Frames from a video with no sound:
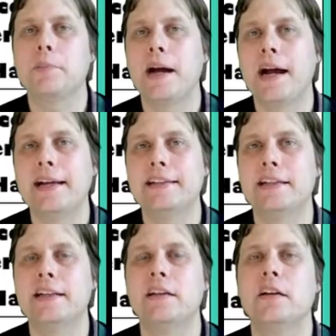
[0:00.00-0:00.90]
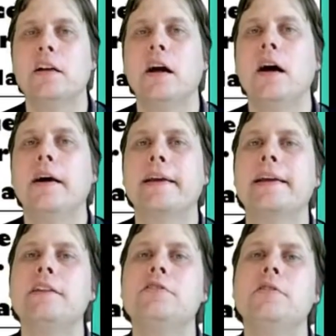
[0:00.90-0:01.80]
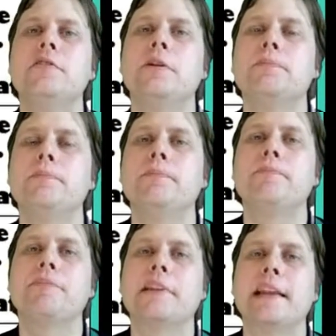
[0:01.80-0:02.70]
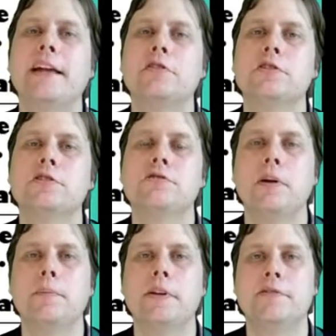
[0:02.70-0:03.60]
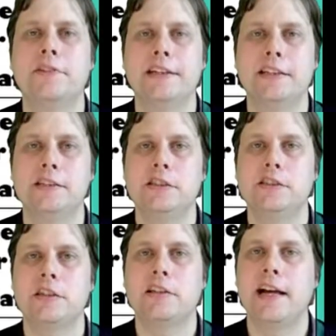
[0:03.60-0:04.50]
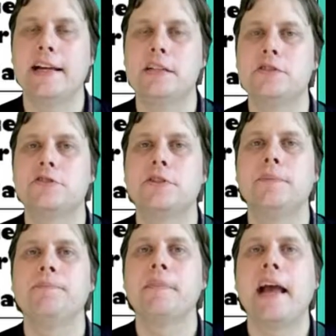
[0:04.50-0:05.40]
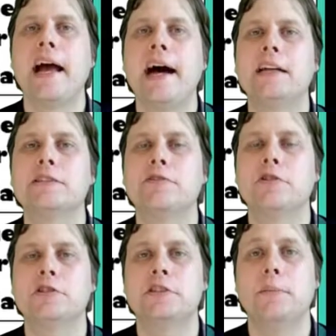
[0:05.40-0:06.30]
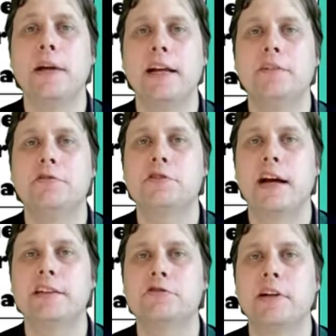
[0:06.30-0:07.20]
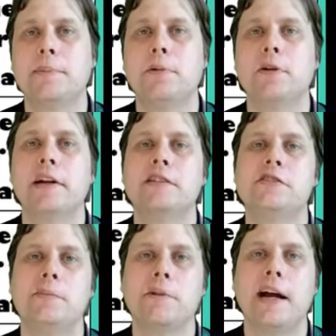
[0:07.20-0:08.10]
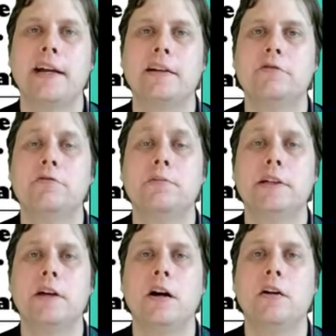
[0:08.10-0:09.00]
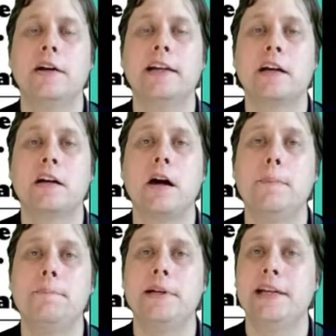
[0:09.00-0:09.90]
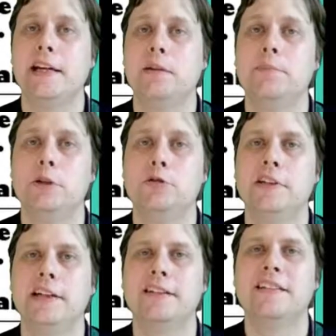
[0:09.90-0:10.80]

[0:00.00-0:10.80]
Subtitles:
behind it. Each of the letters from the fictitious clients ask for some kind of skyscraper and some kind of what we call an accompanying building.